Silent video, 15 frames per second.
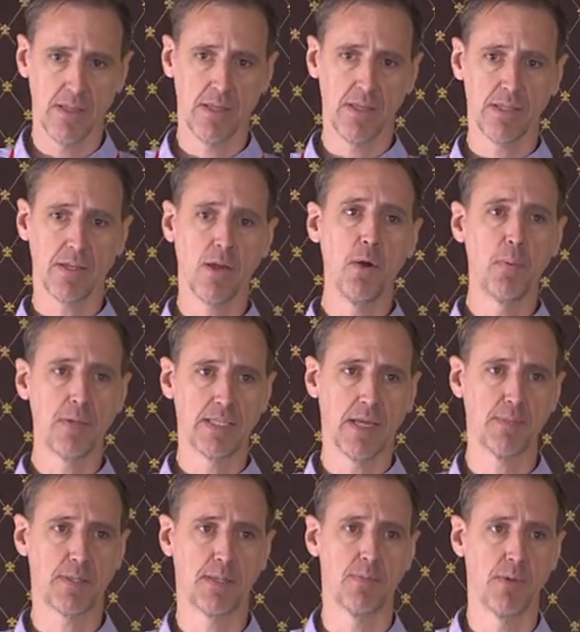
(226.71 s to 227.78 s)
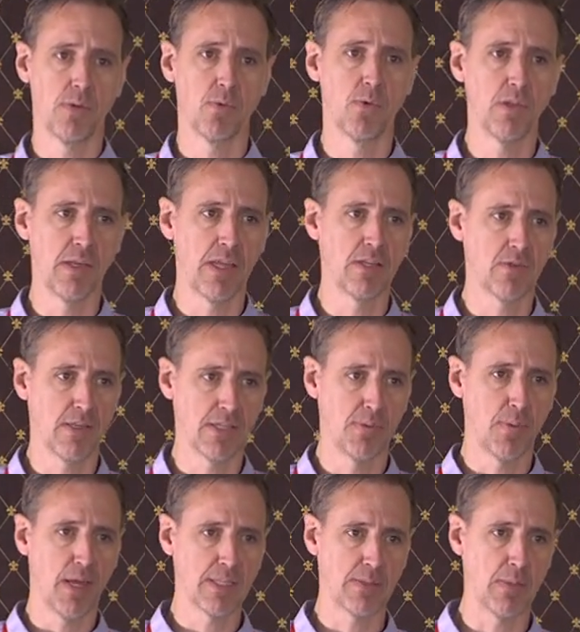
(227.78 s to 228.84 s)
this opens up some really
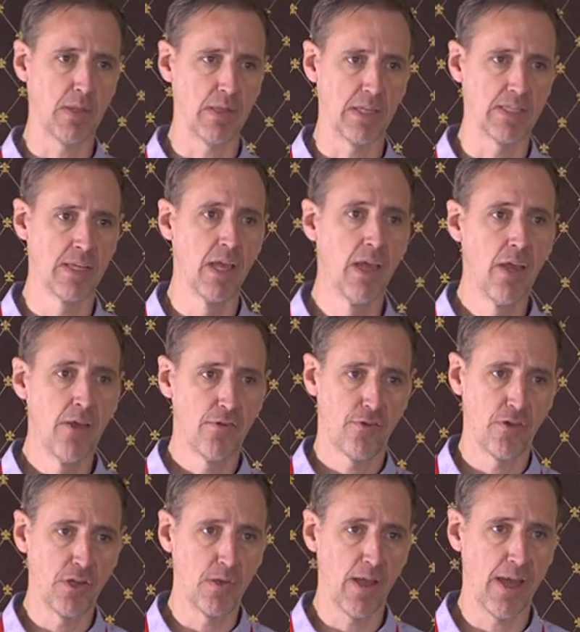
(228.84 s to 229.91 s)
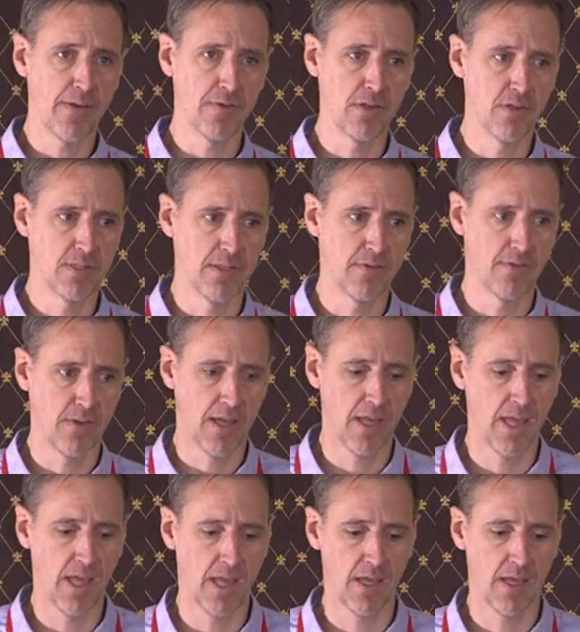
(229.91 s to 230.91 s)
interesting possibilities for new avenues of, uh,